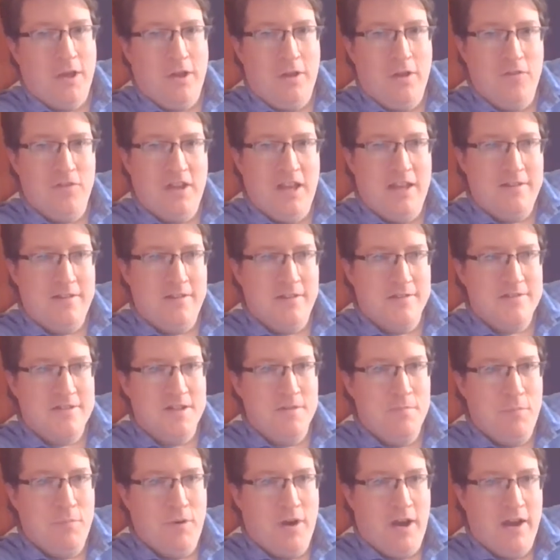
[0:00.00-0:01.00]
because it does
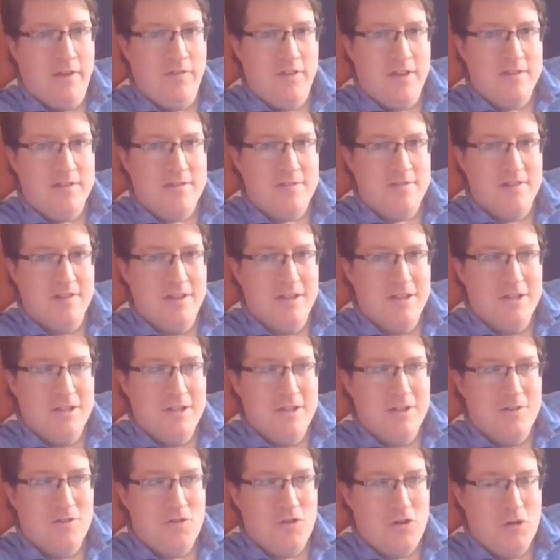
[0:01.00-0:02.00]
combine these
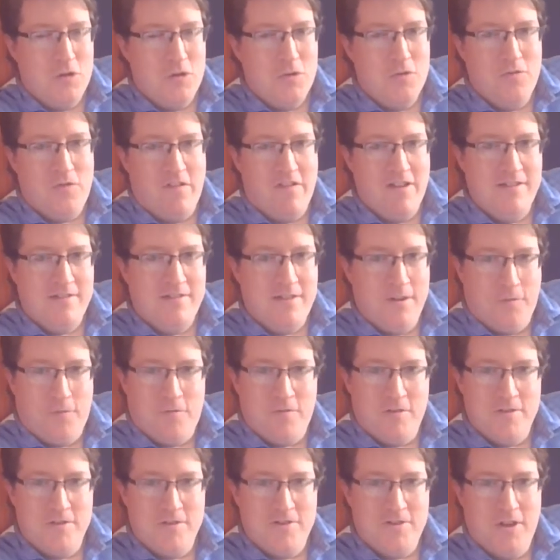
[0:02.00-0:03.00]
two very
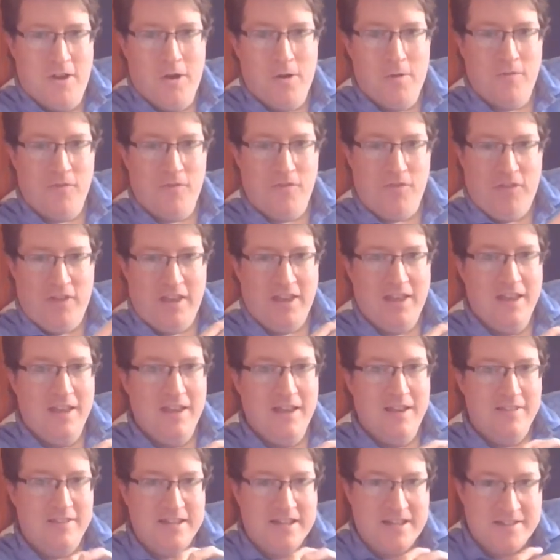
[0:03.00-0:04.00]
different tones: the
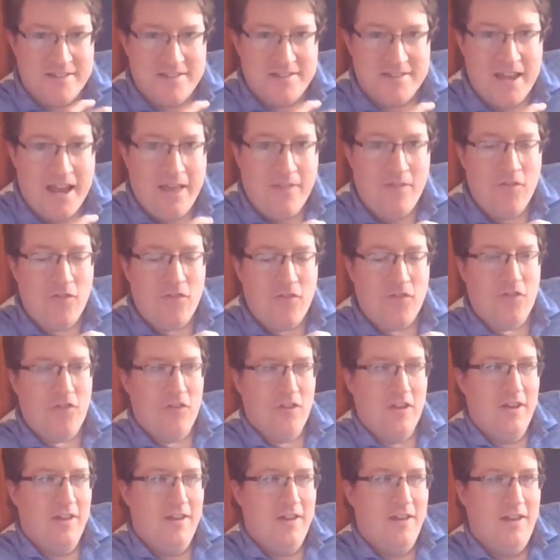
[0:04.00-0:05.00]

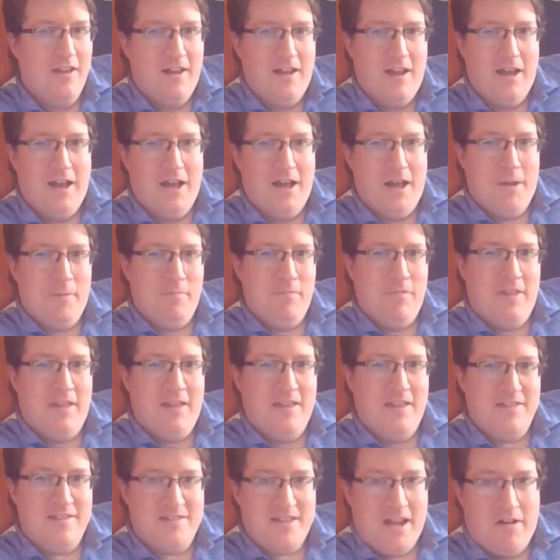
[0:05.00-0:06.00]
intense
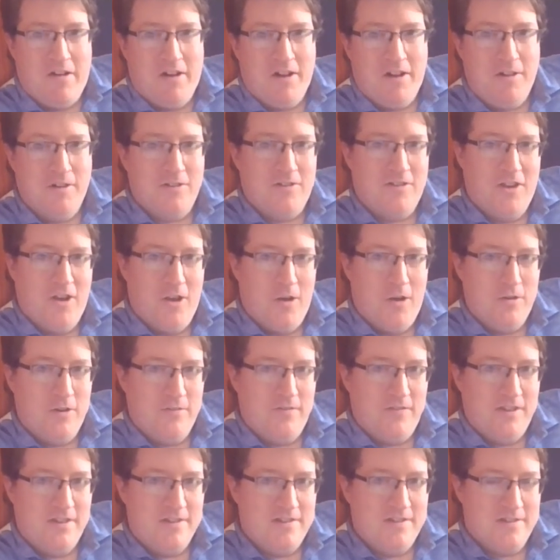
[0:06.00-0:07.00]
hysterical tone
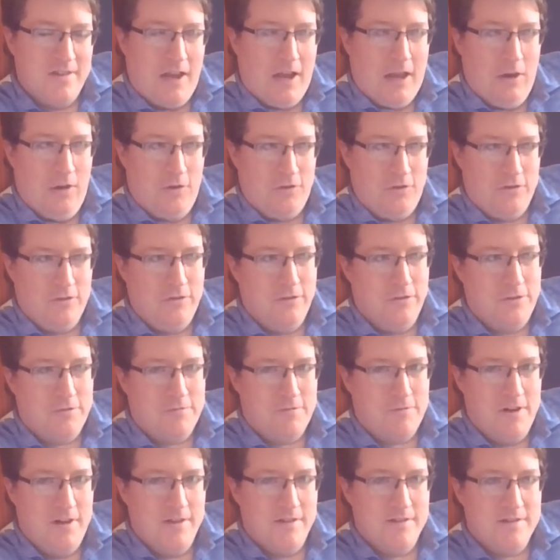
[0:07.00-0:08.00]
of these psychological
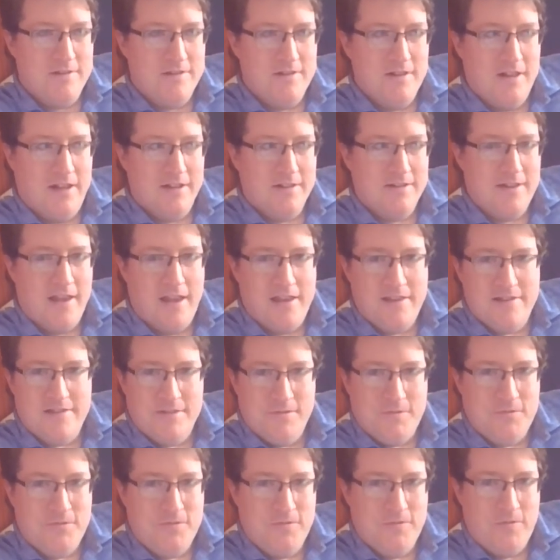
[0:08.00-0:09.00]
thrillers like
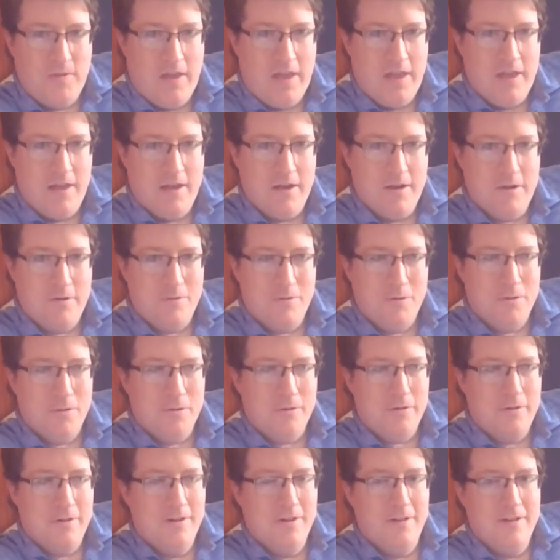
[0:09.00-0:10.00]
Taste of Fear
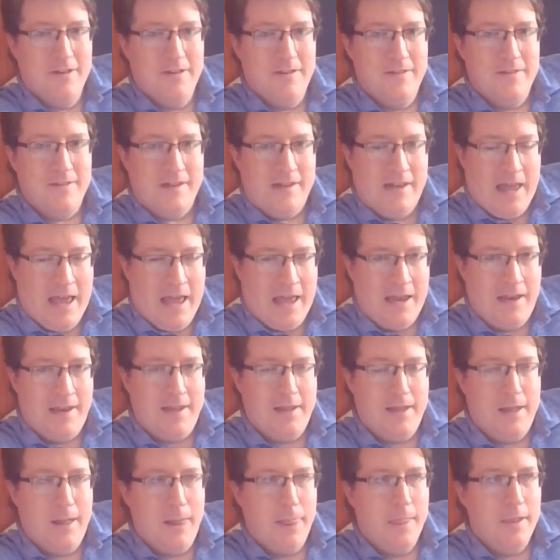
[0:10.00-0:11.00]
or The
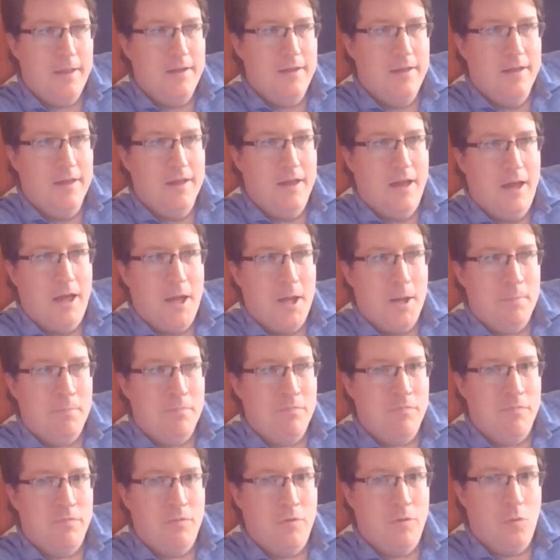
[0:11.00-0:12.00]
Nanny,
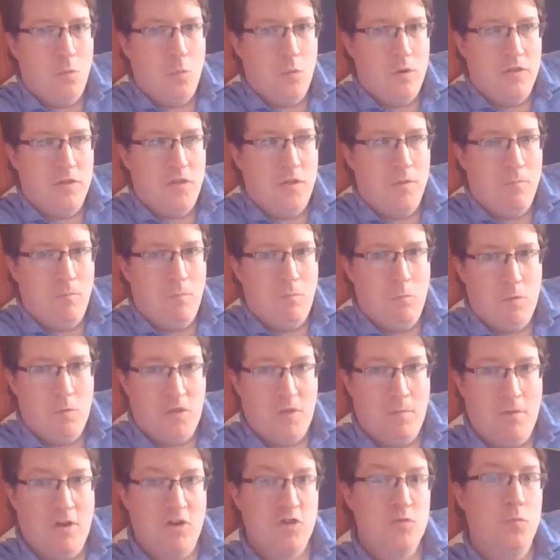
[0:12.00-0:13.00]
with
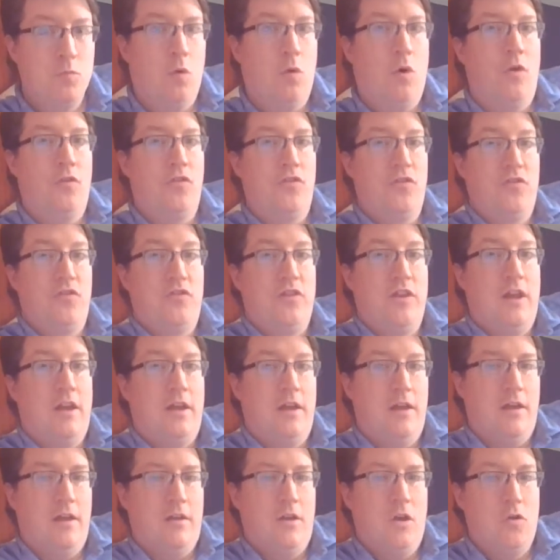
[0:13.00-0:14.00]
the much more
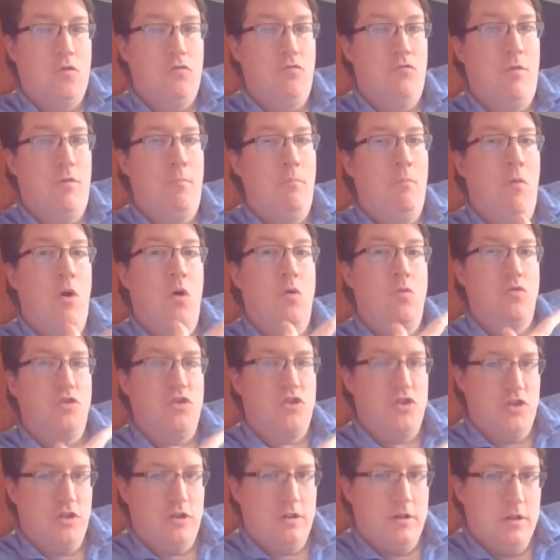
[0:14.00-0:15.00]
austere,
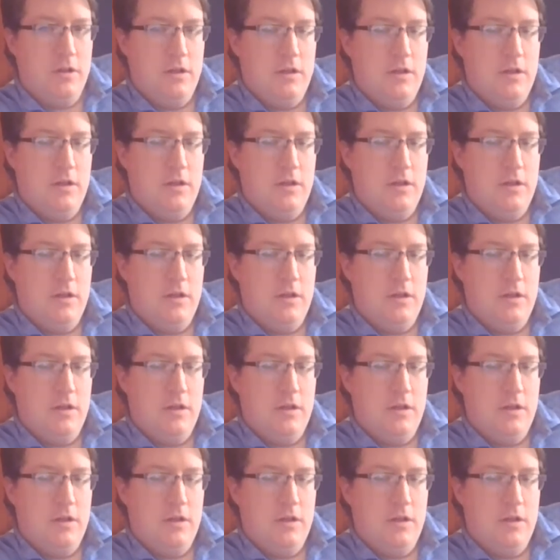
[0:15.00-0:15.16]
remote